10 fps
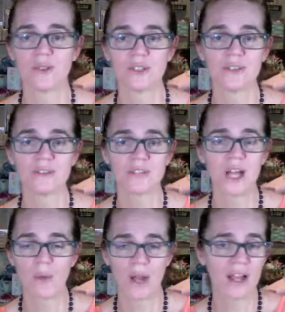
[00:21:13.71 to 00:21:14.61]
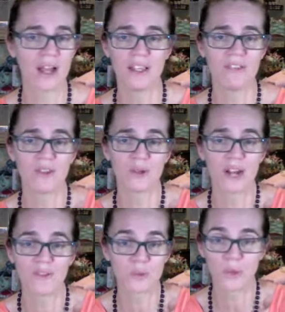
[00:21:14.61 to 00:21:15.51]
You know, I even though I
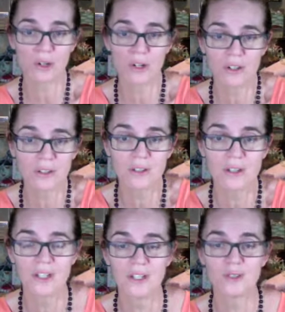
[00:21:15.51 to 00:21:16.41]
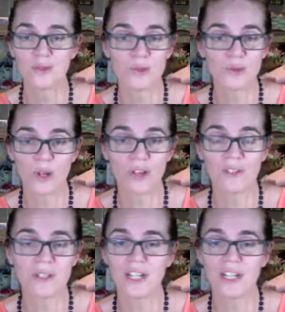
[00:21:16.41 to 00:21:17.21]
have to work harder to do all of it,